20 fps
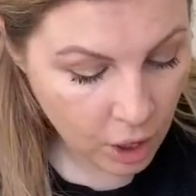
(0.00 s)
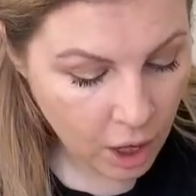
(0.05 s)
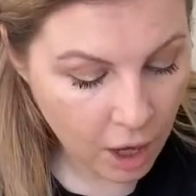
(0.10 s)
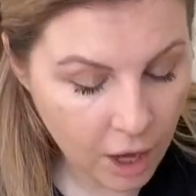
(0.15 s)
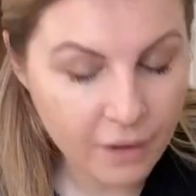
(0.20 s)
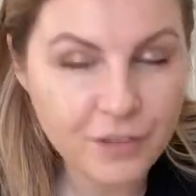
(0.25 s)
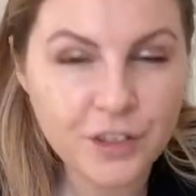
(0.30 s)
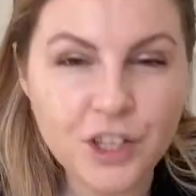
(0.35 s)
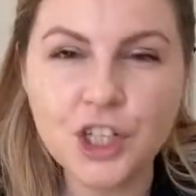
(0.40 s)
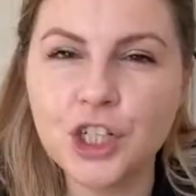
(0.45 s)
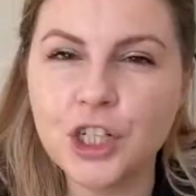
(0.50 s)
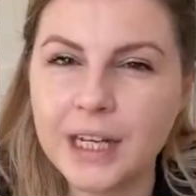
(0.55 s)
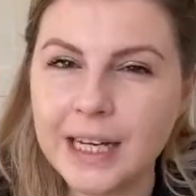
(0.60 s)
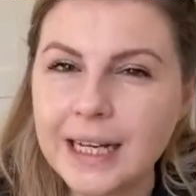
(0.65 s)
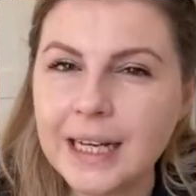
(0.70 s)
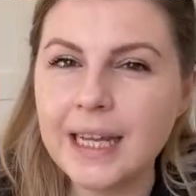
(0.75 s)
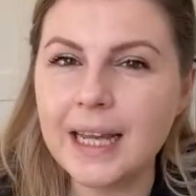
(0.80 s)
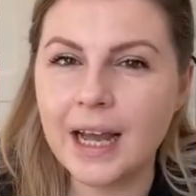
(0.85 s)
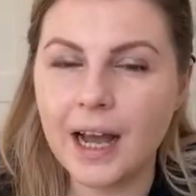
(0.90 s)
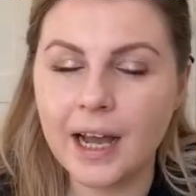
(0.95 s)
of
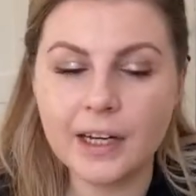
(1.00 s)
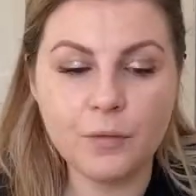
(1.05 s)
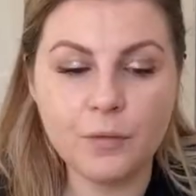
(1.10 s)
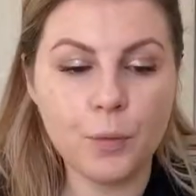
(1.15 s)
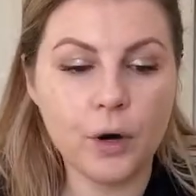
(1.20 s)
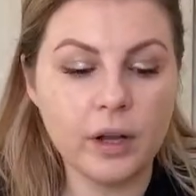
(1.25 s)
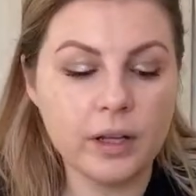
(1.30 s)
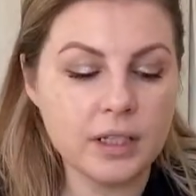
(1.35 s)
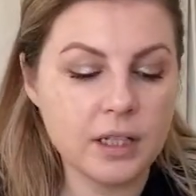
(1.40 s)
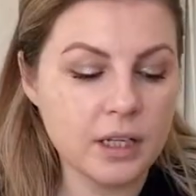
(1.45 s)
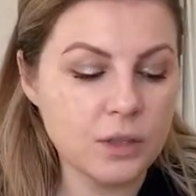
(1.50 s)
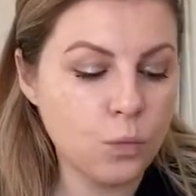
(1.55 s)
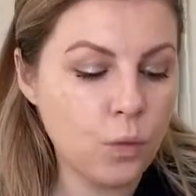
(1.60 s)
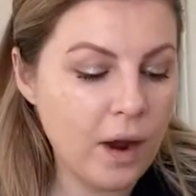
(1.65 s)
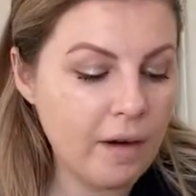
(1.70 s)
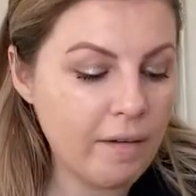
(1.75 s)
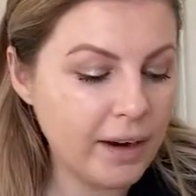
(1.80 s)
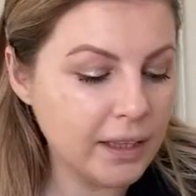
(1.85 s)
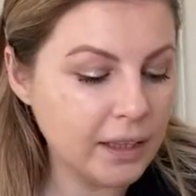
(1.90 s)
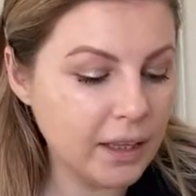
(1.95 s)
sheeny kind of products because
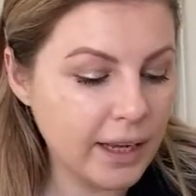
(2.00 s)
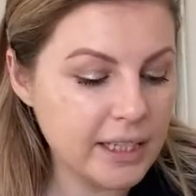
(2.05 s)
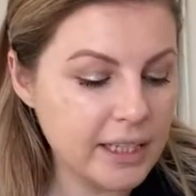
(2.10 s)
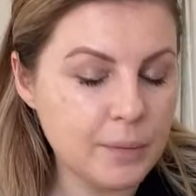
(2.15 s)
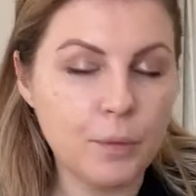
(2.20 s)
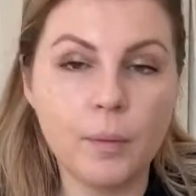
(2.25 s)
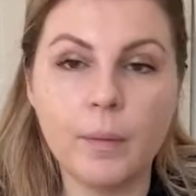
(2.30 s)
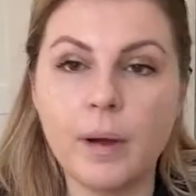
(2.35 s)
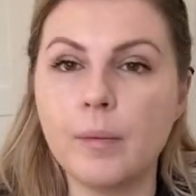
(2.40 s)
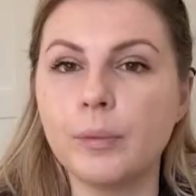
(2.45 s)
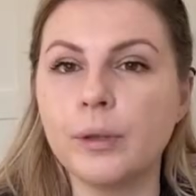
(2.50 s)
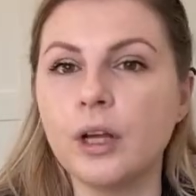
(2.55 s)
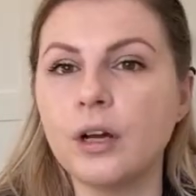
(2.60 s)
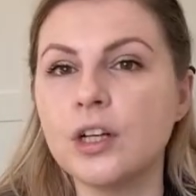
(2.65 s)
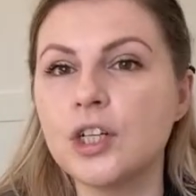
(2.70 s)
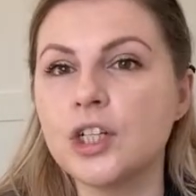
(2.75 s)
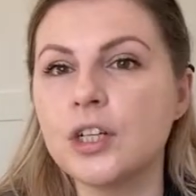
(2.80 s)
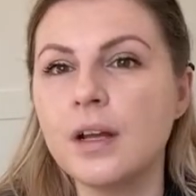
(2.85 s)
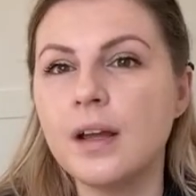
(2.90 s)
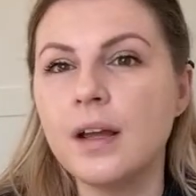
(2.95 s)
where I like to put my
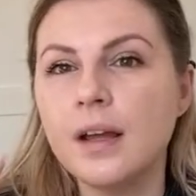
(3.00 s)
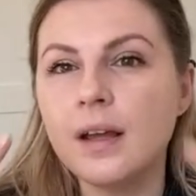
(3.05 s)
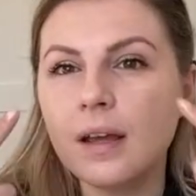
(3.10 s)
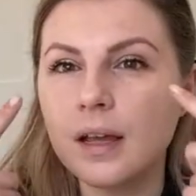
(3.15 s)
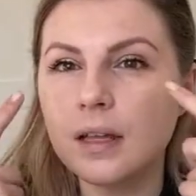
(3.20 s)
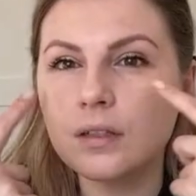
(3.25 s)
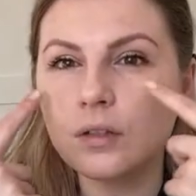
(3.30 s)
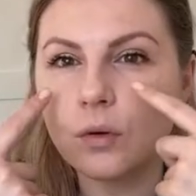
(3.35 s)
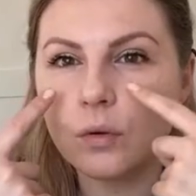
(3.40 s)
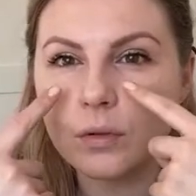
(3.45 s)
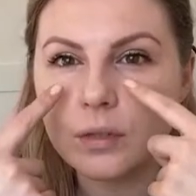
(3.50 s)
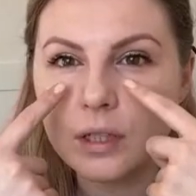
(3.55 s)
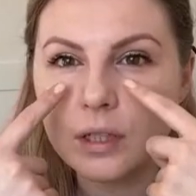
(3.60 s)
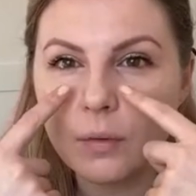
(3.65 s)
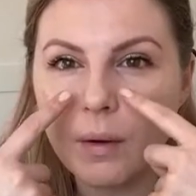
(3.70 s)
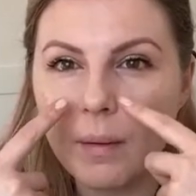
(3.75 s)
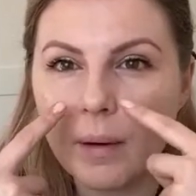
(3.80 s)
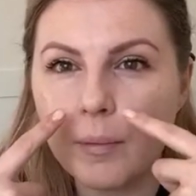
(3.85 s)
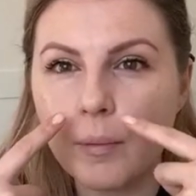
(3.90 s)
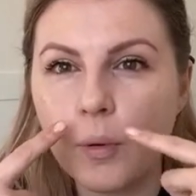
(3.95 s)
blush, it's also
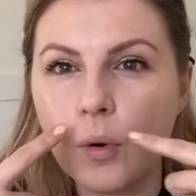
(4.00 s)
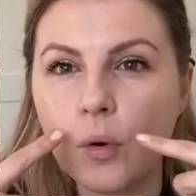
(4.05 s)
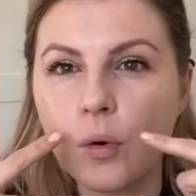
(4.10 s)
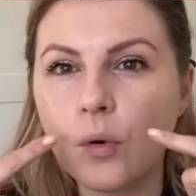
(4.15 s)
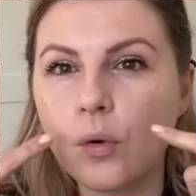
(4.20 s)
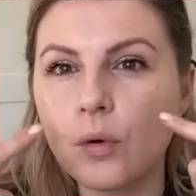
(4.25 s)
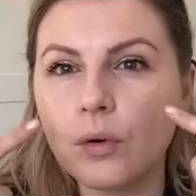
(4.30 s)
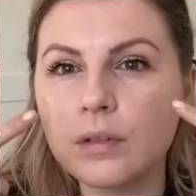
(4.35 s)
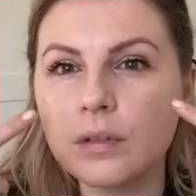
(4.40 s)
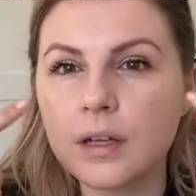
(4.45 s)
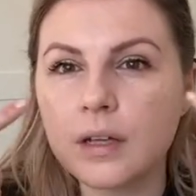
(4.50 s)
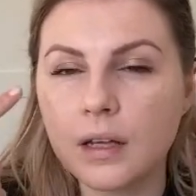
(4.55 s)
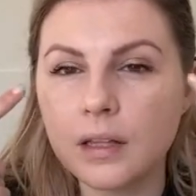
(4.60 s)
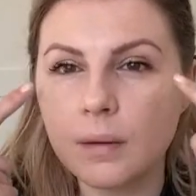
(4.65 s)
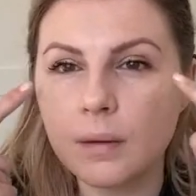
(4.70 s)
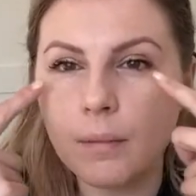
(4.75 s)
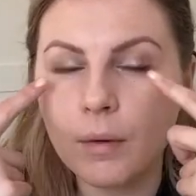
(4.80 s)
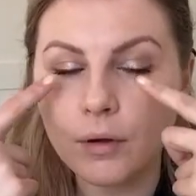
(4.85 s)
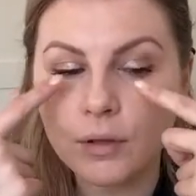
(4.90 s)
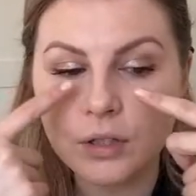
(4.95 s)
where my pores are
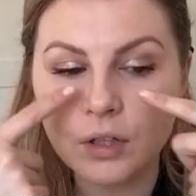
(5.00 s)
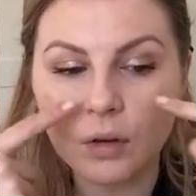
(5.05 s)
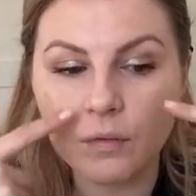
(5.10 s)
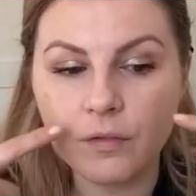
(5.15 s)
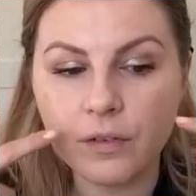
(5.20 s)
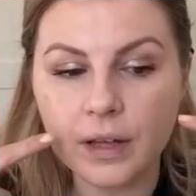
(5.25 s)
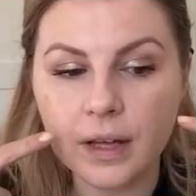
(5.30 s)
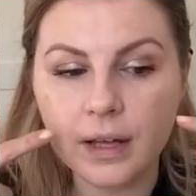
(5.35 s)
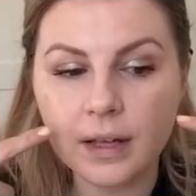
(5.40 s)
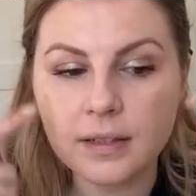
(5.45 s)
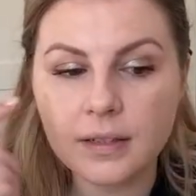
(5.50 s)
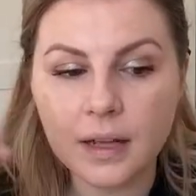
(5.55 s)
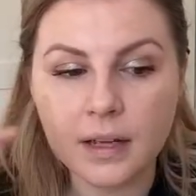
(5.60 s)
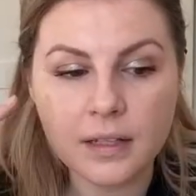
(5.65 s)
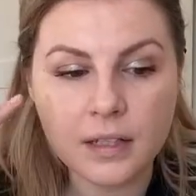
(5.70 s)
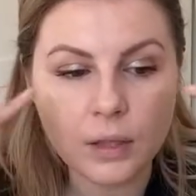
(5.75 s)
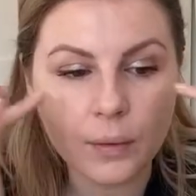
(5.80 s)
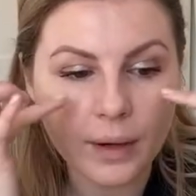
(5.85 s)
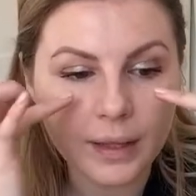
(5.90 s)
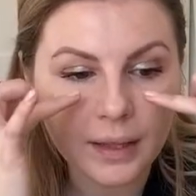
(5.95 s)
the most obvious. And
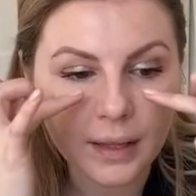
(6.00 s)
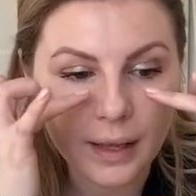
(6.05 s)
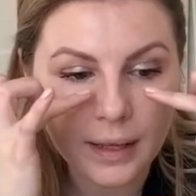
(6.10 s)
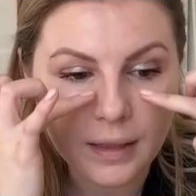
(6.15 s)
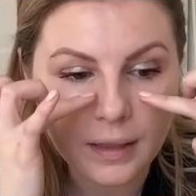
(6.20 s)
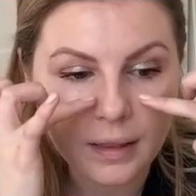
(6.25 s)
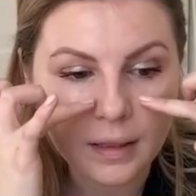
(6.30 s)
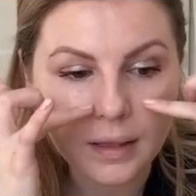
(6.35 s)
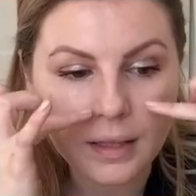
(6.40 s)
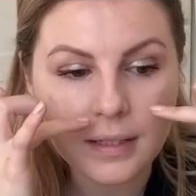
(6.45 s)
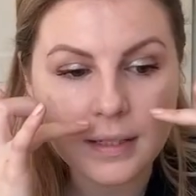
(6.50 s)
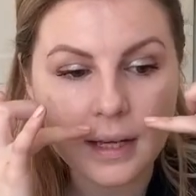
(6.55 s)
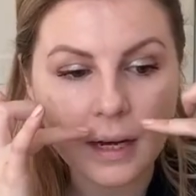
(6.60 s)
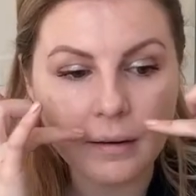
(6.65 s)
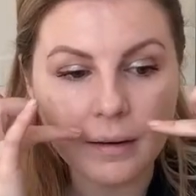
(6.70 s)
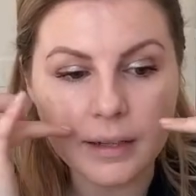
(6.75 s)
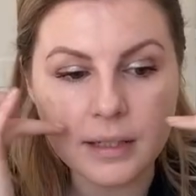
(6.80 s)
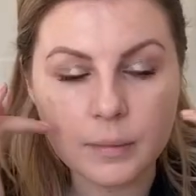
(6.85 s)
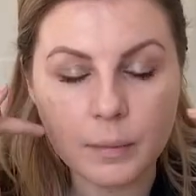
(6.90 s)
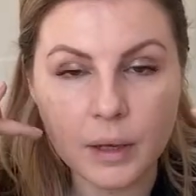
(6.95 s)
so I like this
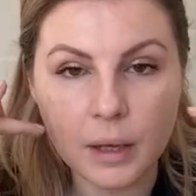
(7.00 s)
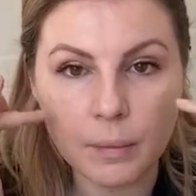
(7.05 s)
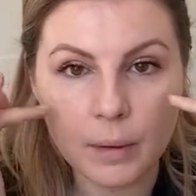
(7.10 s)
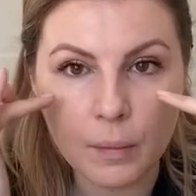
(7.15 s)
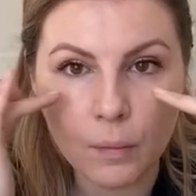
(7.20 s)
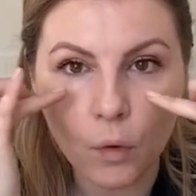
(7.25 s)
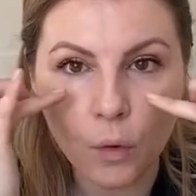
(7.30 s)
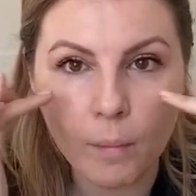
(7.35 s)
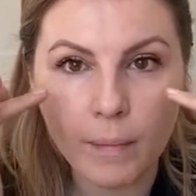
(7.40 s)
area to be a bit more